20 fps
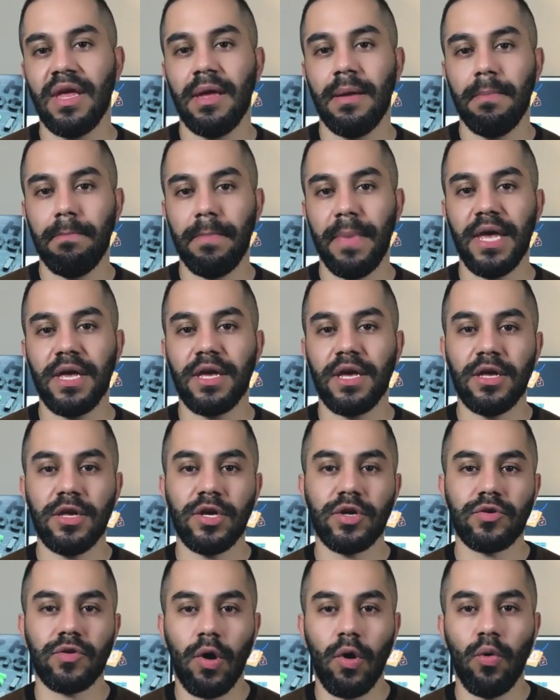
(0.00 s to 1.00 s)
making
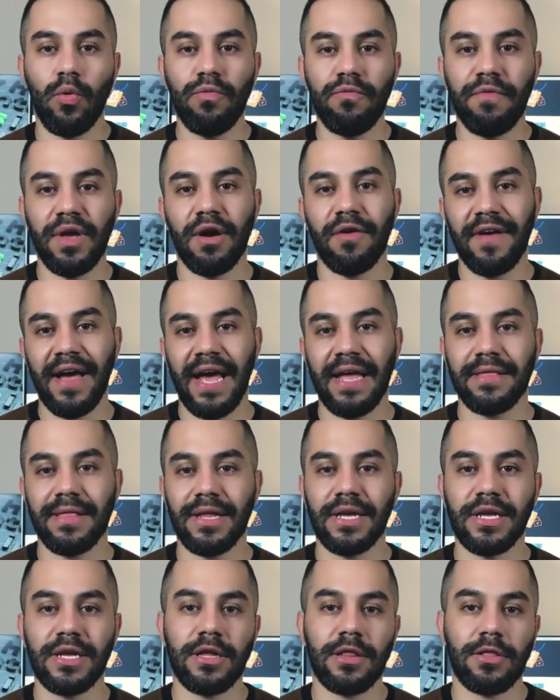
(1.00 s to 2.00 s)
your own way of
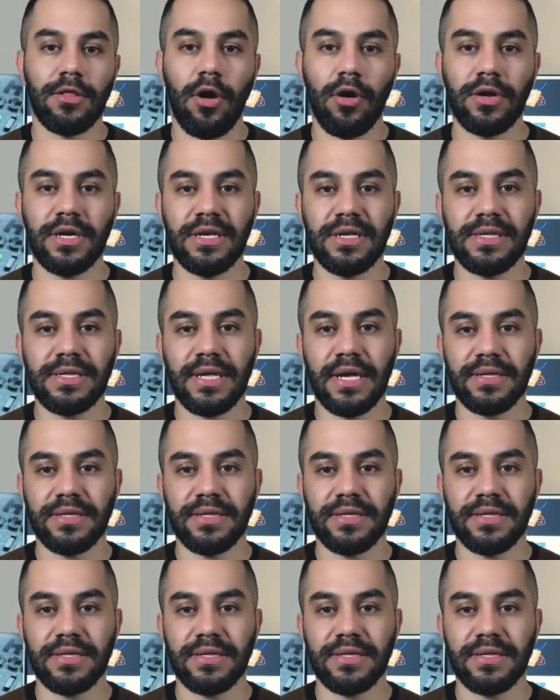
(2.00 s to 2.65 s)
handling logins and